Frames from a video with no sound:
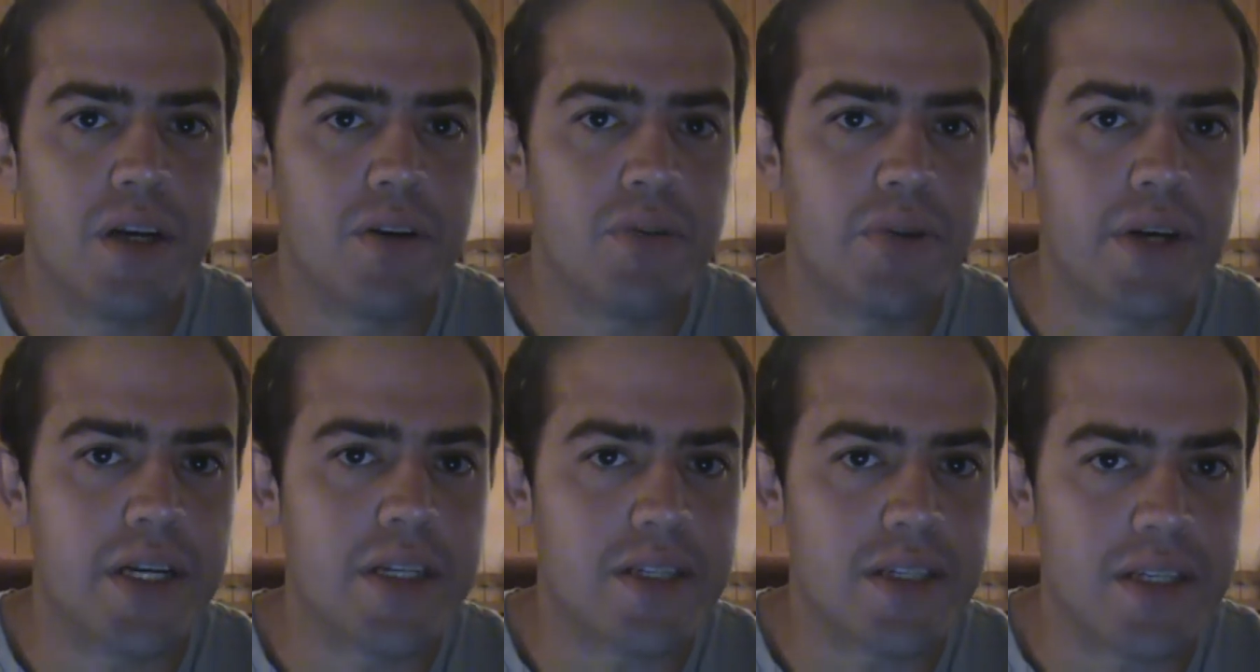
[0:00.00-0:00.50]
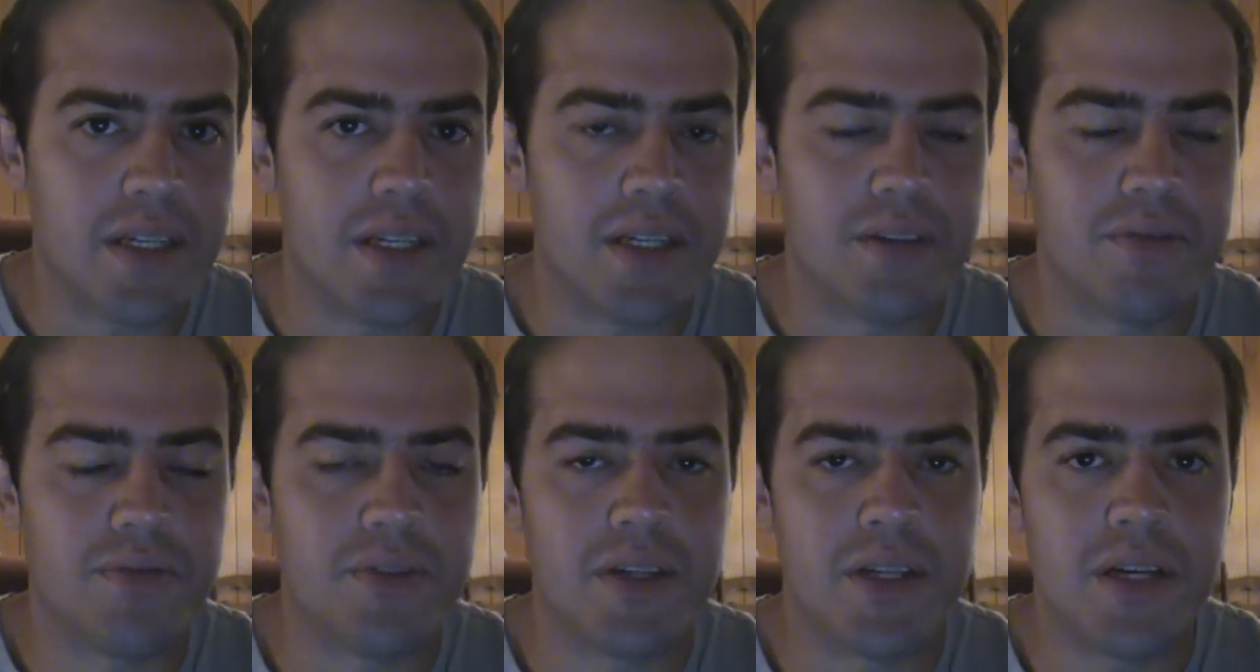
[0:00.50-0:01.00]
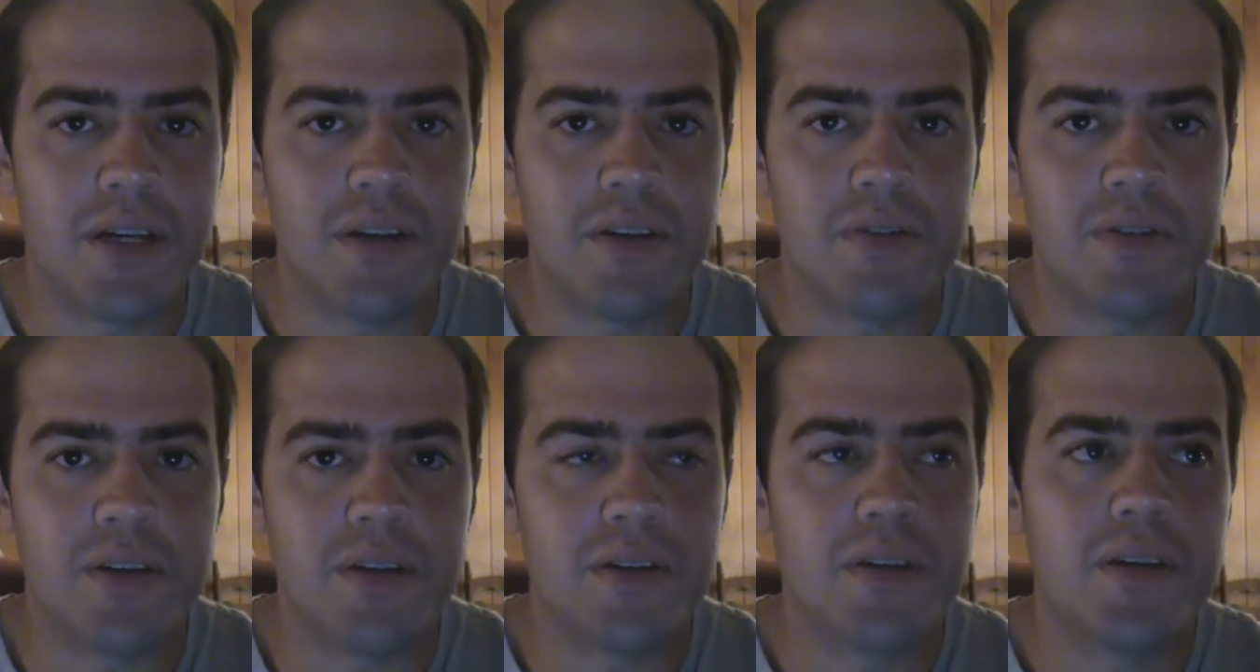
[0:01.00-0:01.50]
We instinctively know
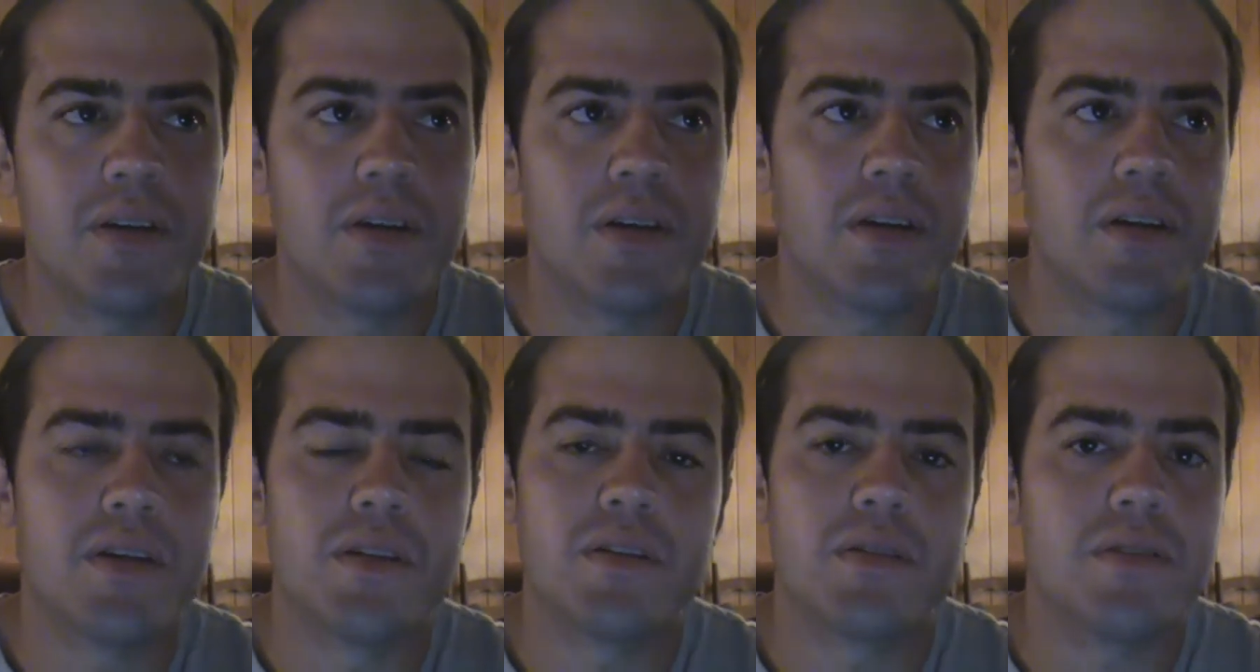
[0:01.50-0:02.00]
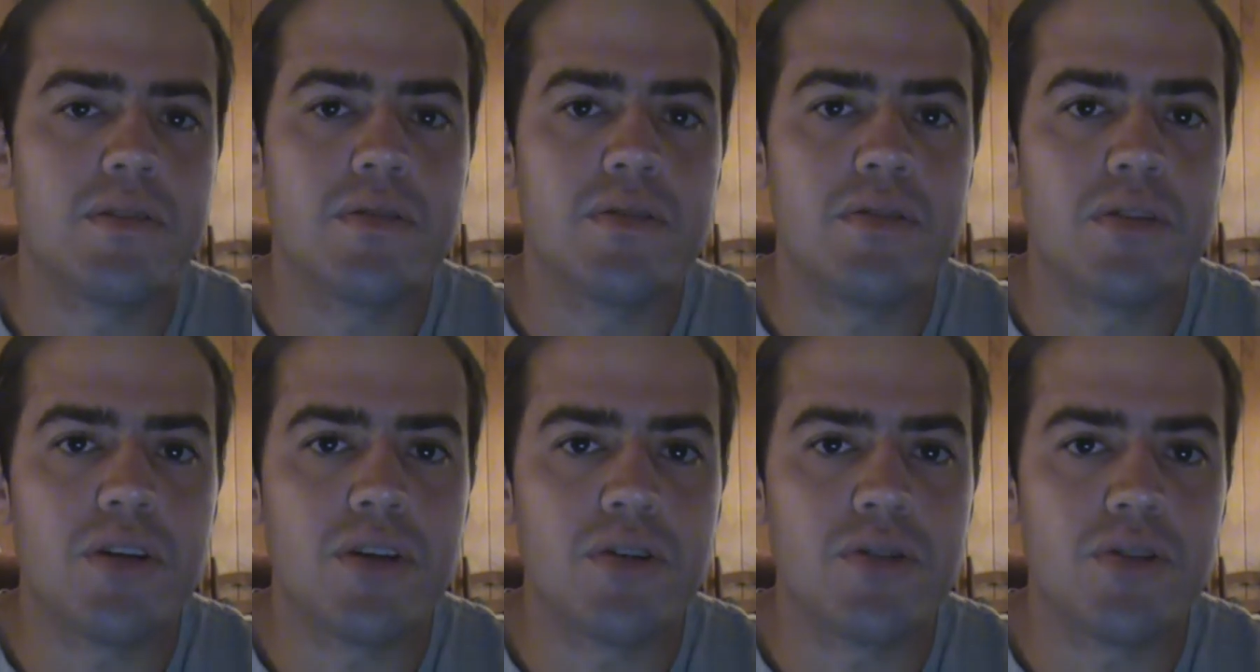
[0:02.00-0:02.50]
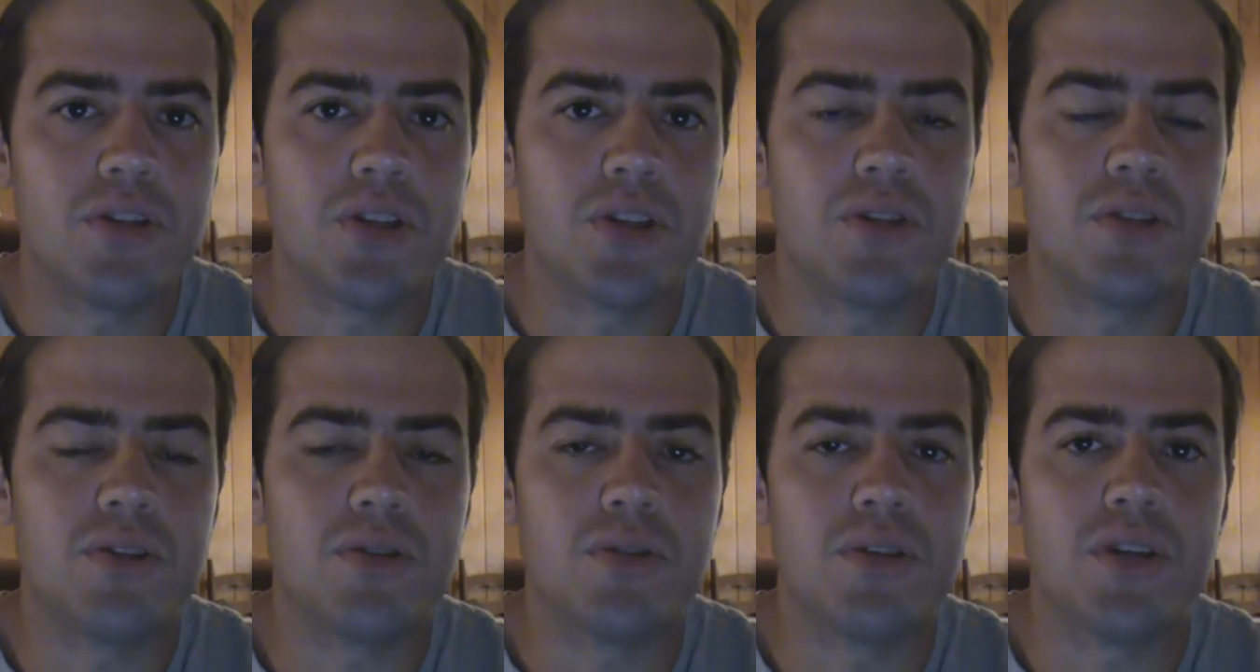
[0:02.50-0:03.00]
that you
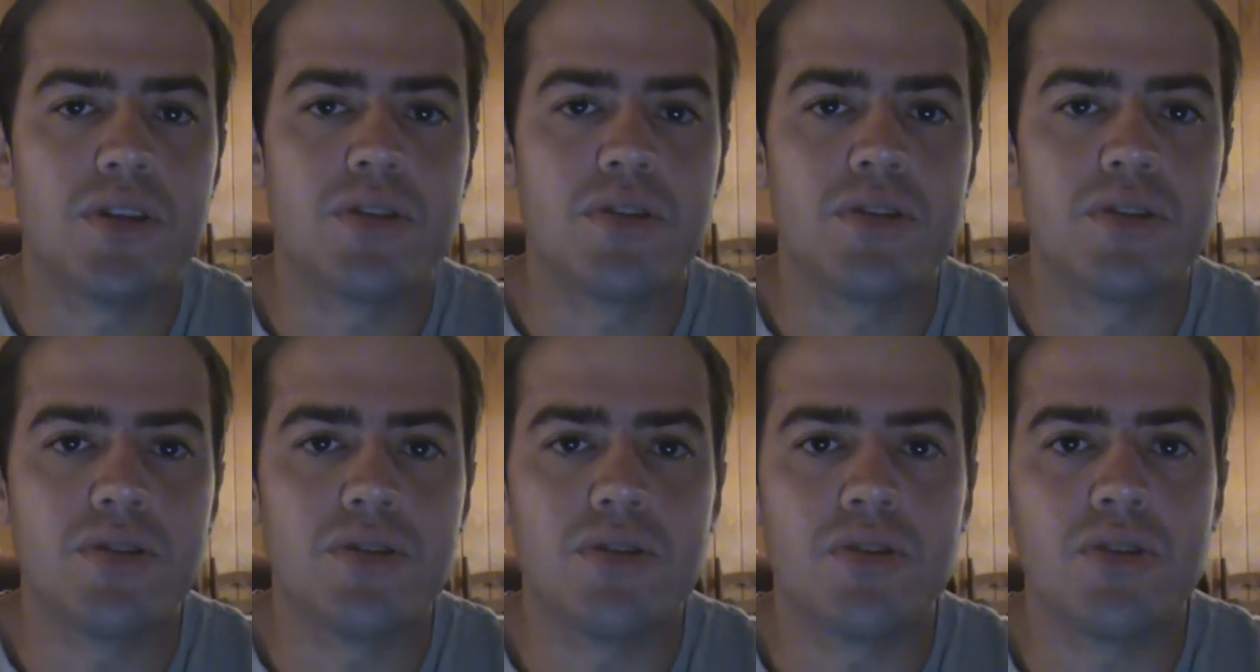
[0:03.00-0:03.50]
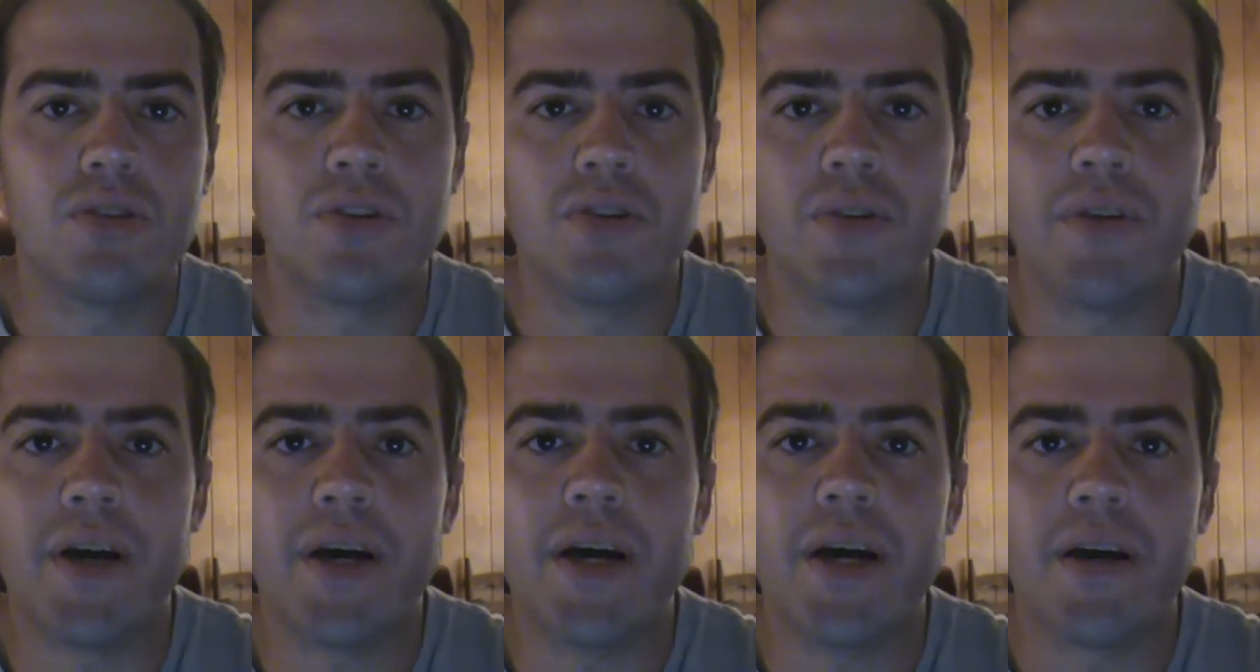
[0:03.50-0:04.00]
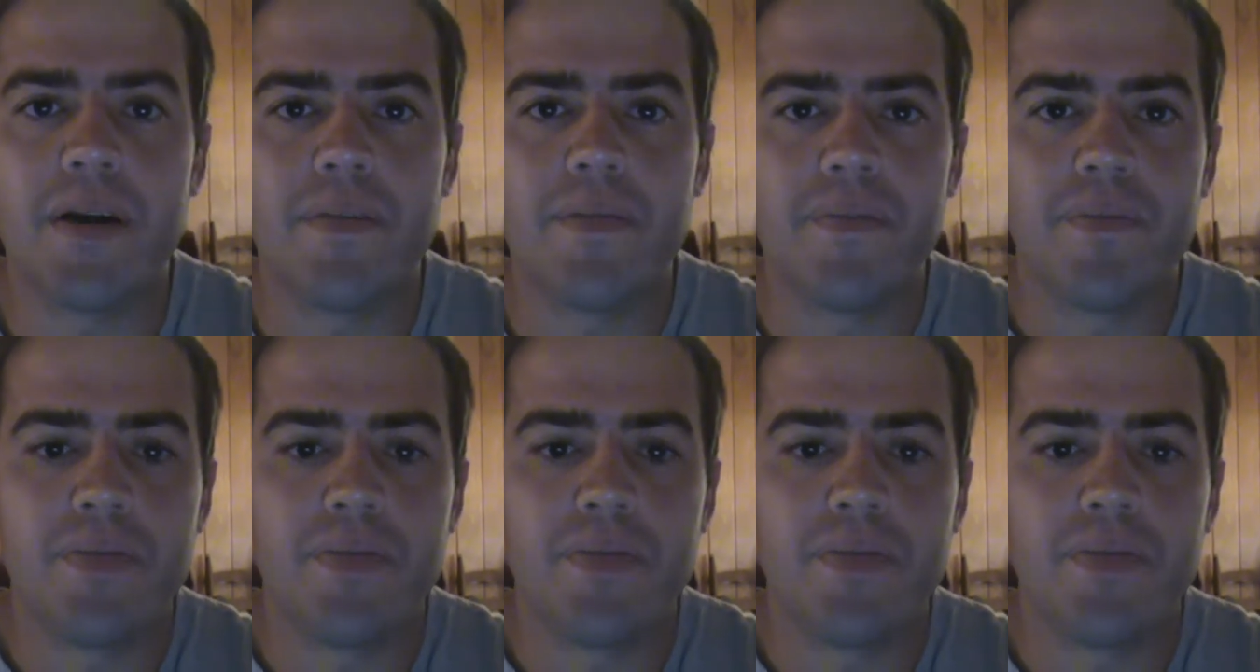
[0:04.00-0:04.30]
shouldn't do this and you should do that.